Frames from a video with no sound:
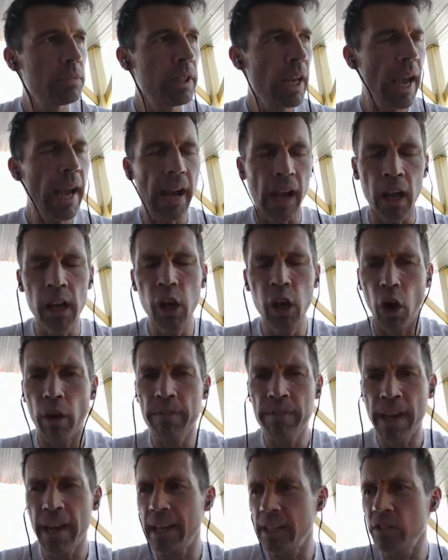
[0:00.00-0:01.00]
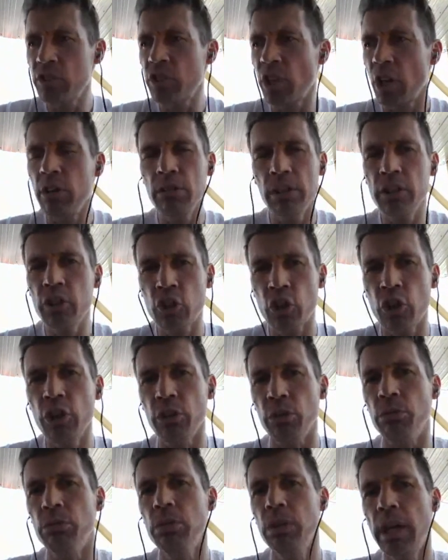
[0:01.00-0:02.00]
yeah, a lot of that is totally
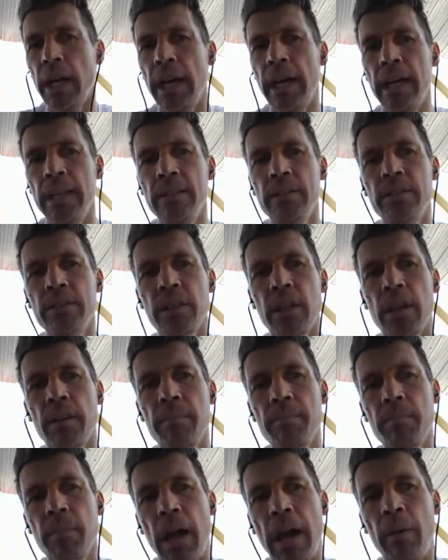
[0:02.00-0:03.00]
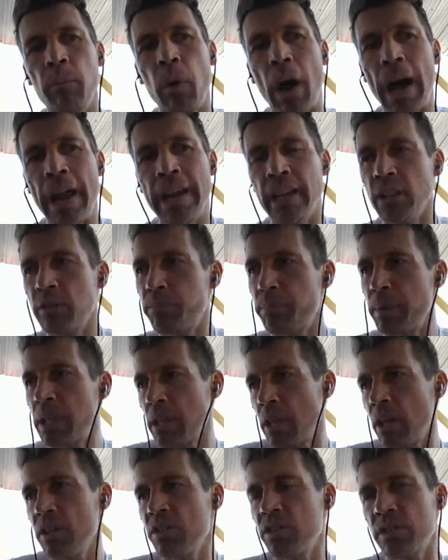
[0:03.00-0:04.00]
true. And it's
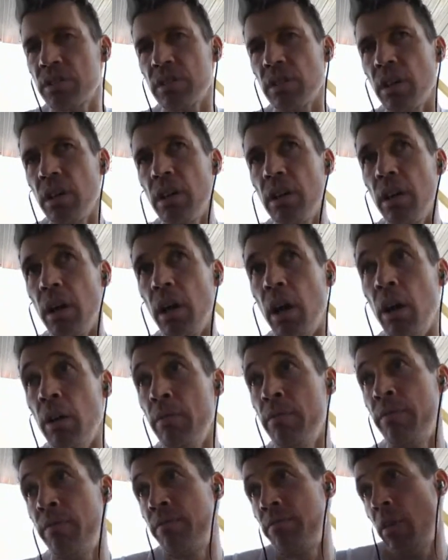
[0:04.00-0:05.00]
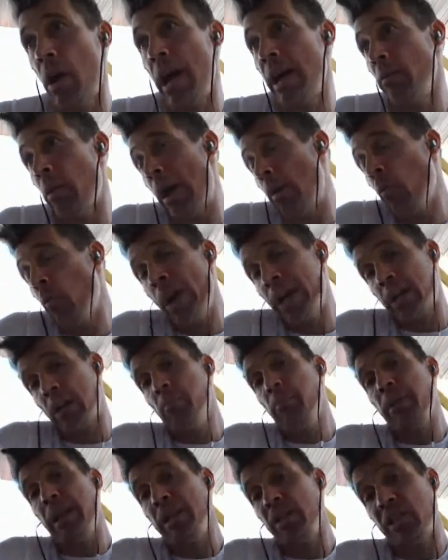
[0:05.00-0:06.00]
because of, and we're
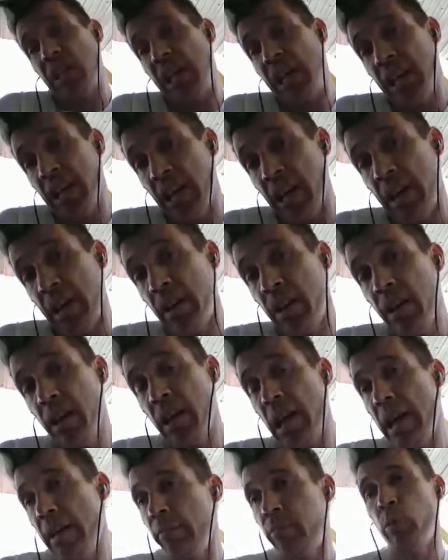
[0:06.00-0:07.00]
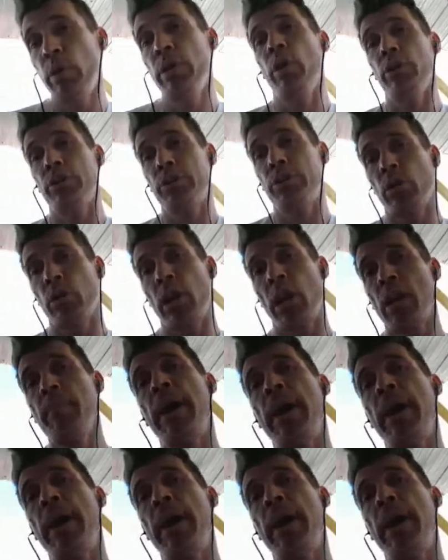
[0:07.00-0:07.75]
complicit in it if we're not talking